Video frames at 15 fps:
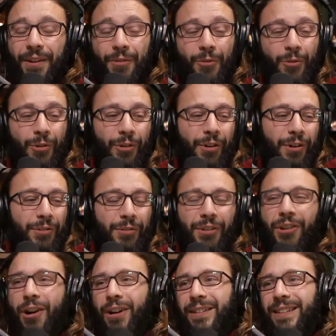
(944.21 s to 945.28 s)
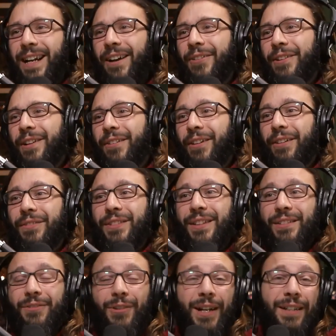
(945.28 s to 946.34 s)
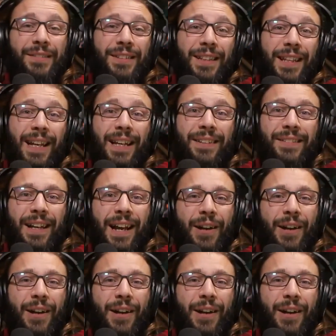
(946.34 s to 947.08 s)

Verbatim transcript: were under lockdown and all of these crazy things,